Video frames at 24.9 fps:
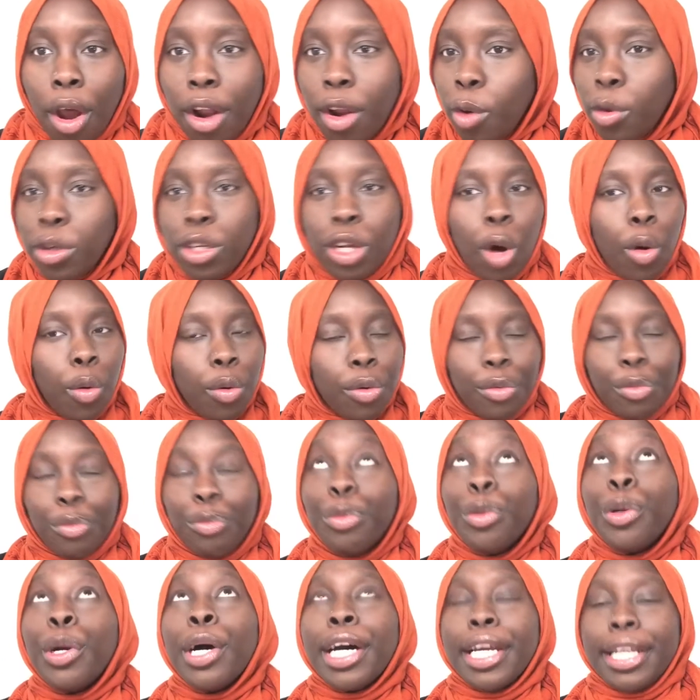Don't
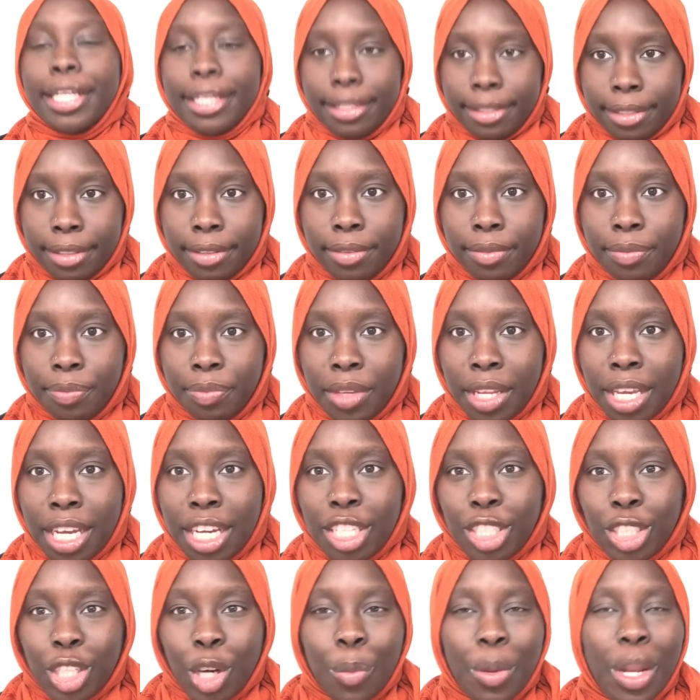run.
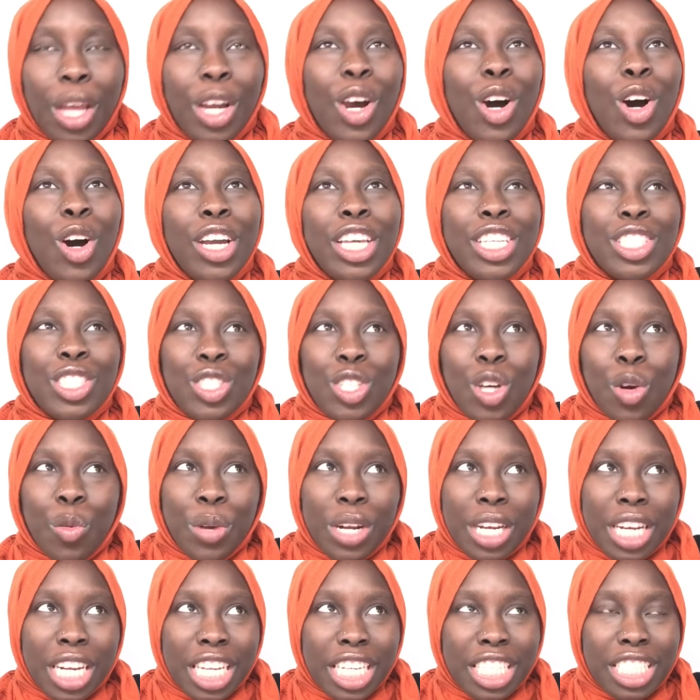Don't be like, oh, he's so
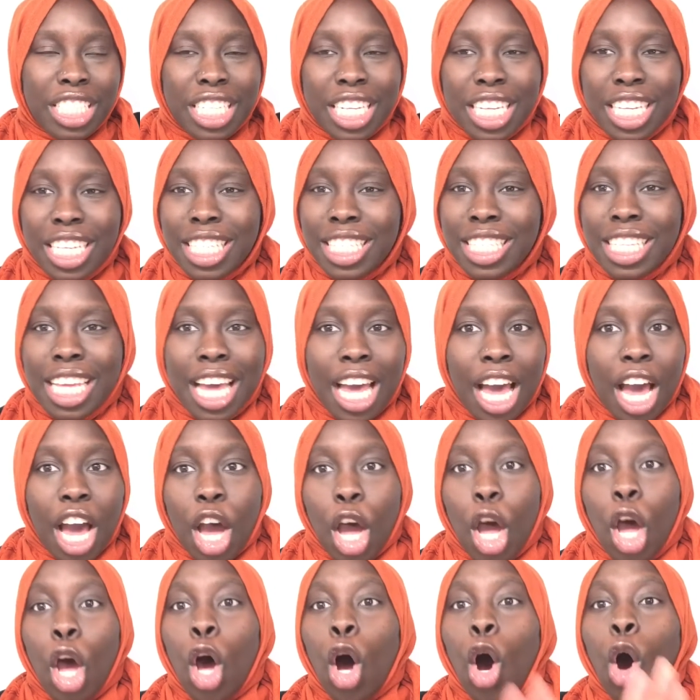religious.
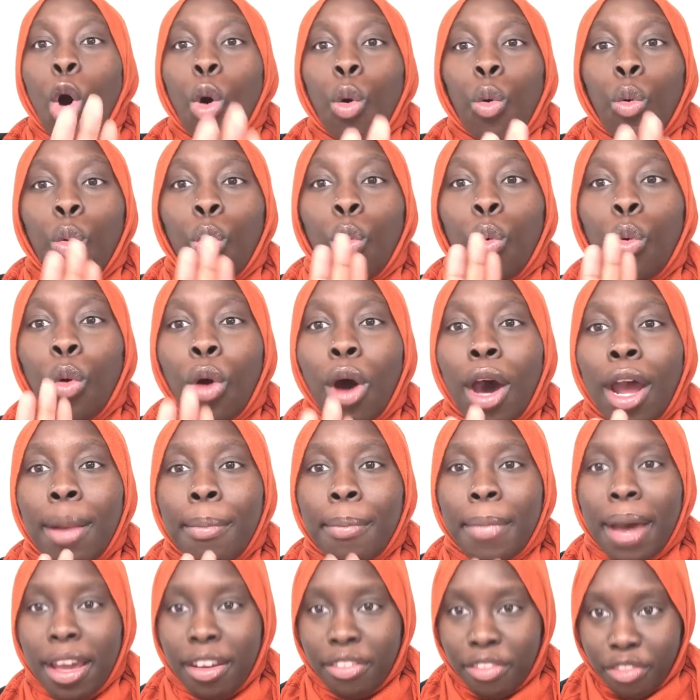Run,
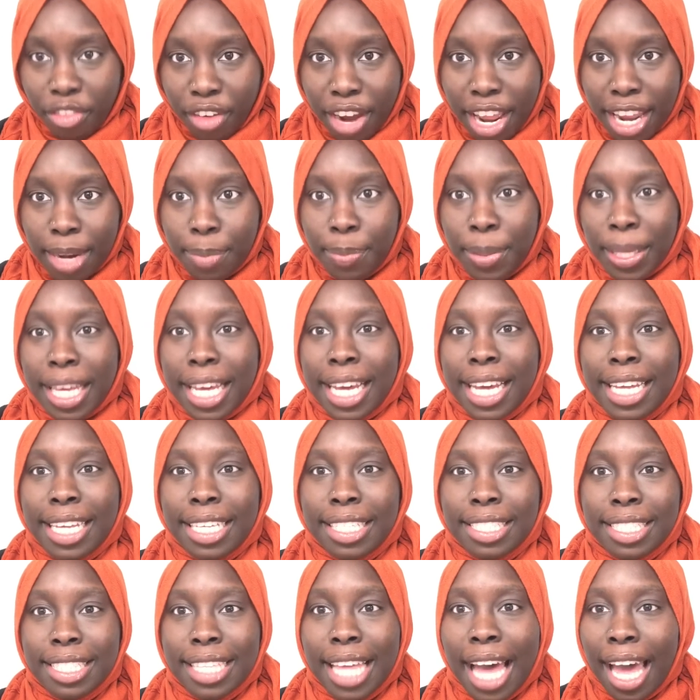my friend, because
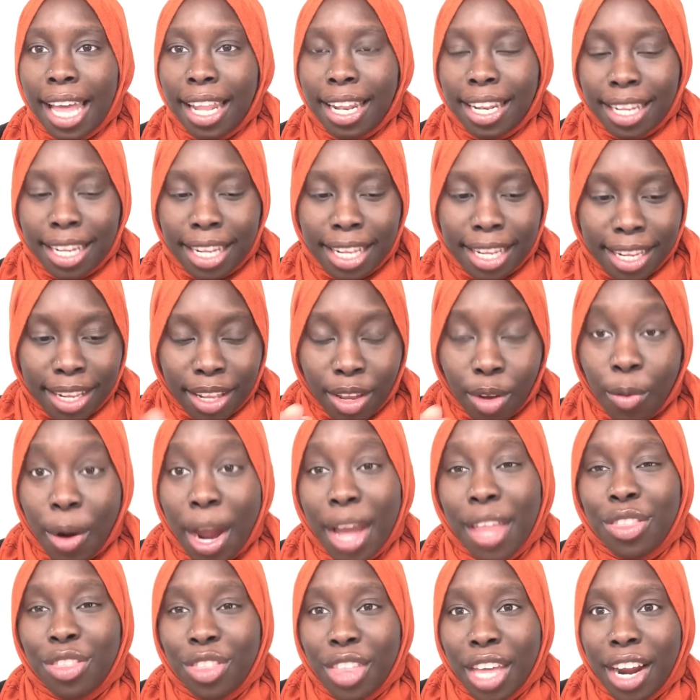that
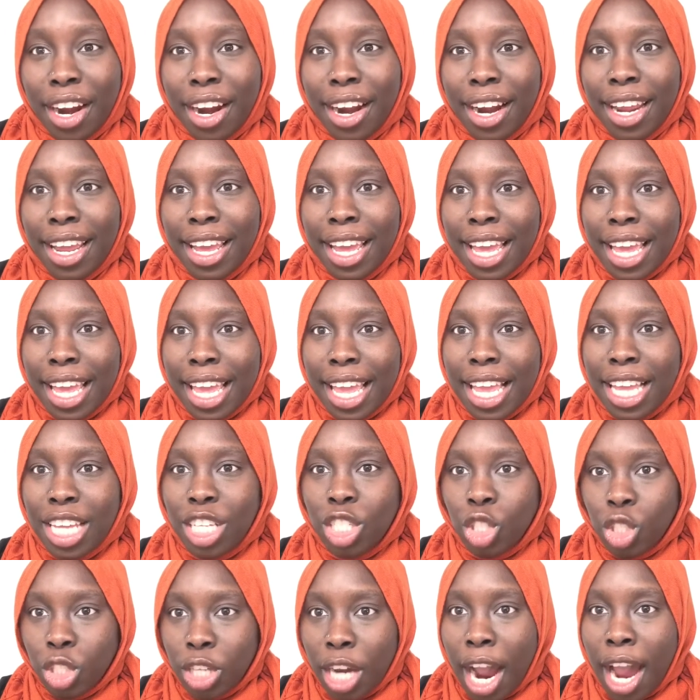right there, he's
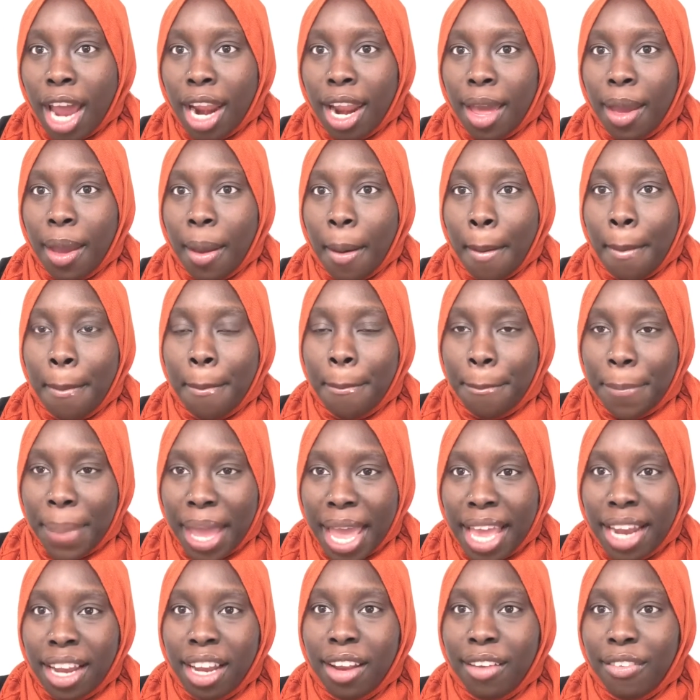trying to
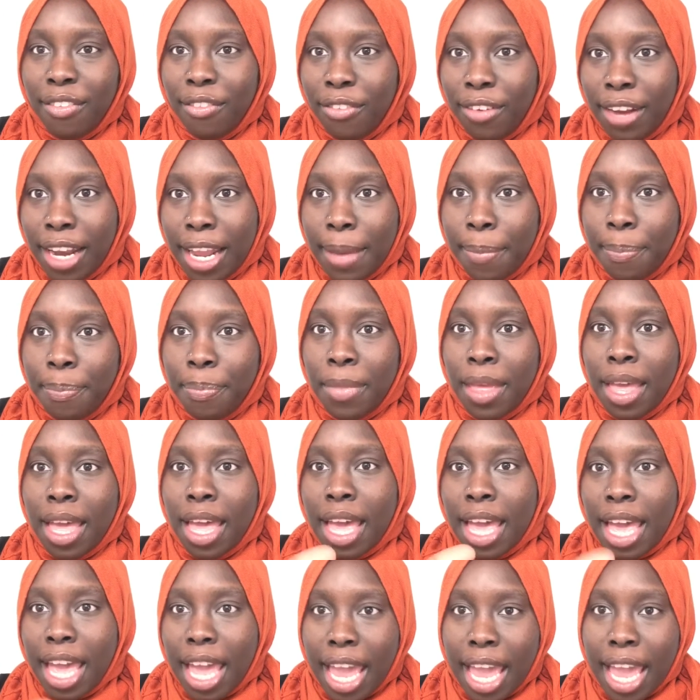bend, flip,
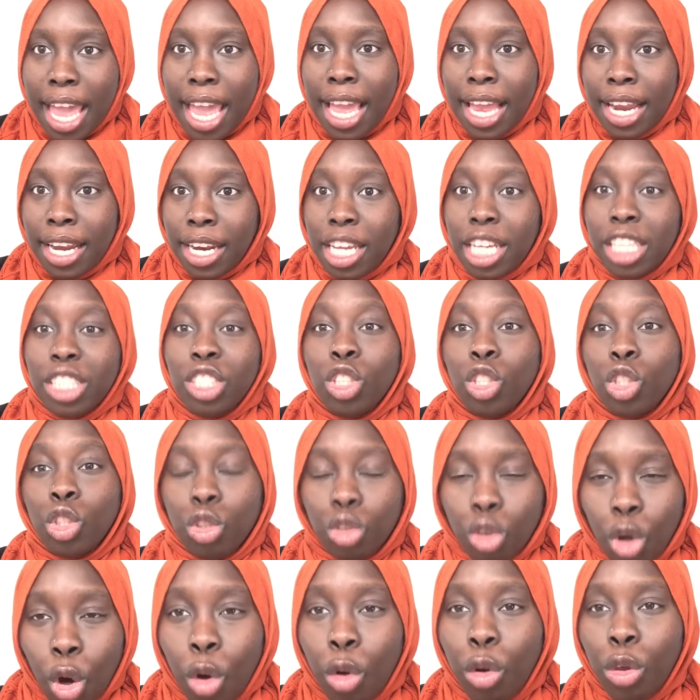and
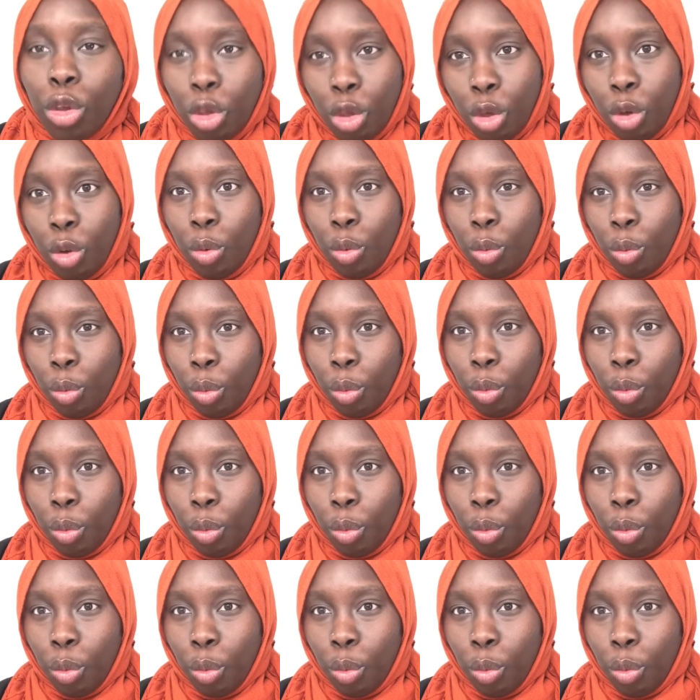control you